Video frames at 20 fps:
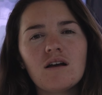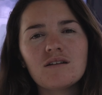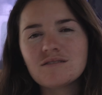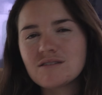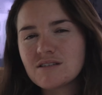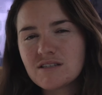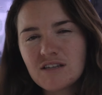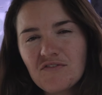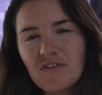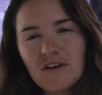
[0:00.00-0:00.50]

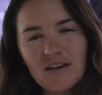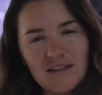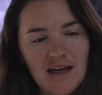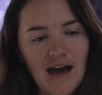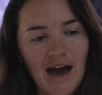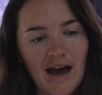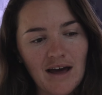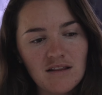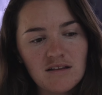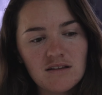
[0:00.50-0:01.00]
stuff like
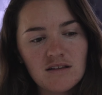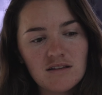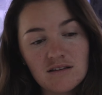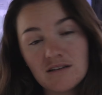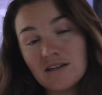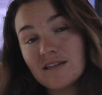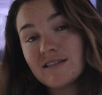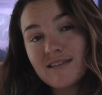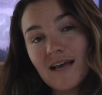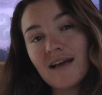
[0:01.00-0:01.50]
that,
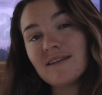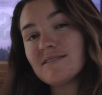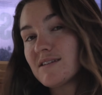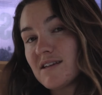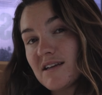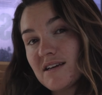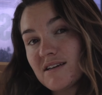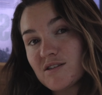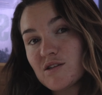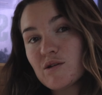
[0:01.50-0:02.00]

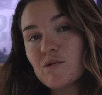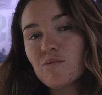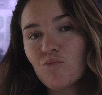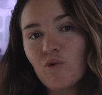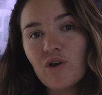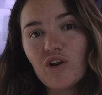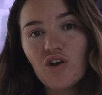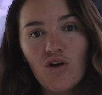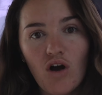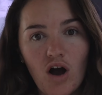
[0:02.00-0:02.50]
necessities
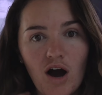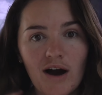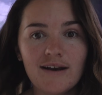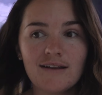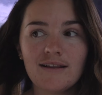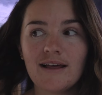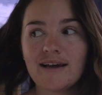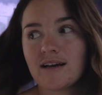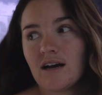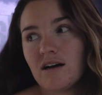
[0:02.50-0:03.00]
when you're
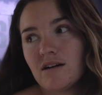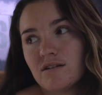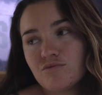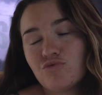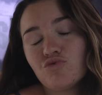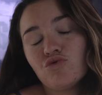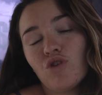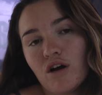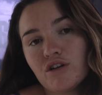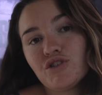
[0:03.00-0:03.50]
on like a,
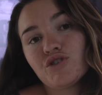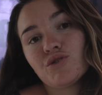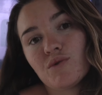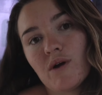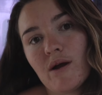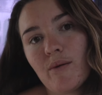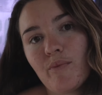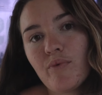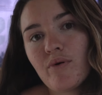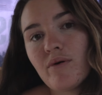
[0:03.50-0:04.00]
a
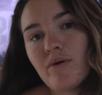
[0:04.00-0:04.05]
trip.